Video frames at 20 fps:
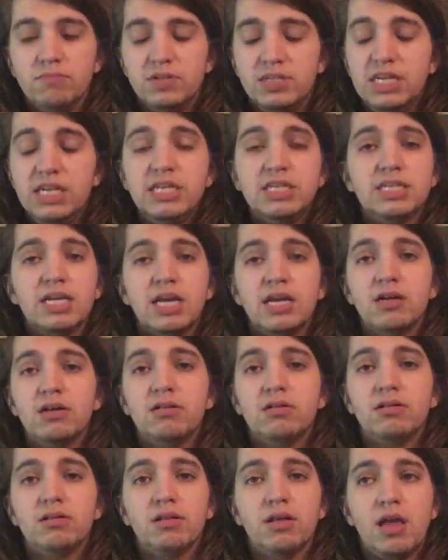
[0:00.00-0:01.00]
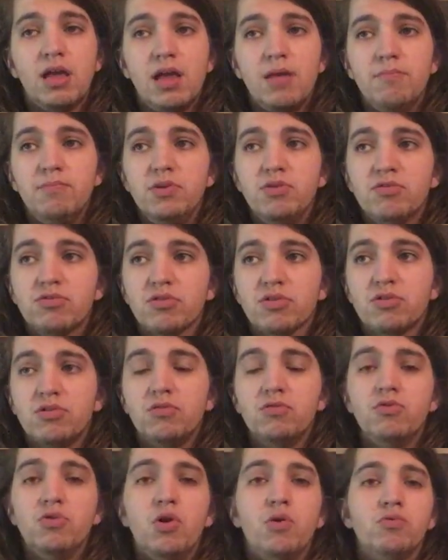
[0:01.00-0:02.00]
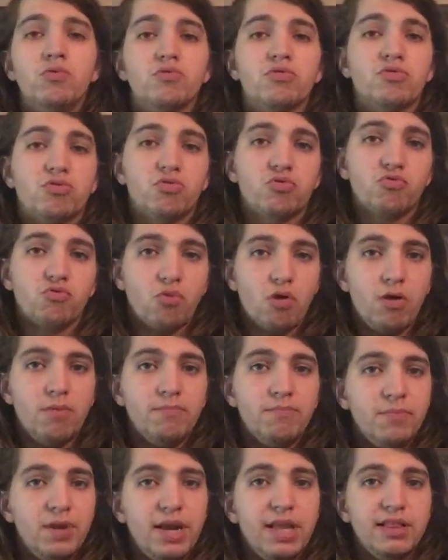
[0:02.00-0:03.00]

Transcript: detail, and musical note strum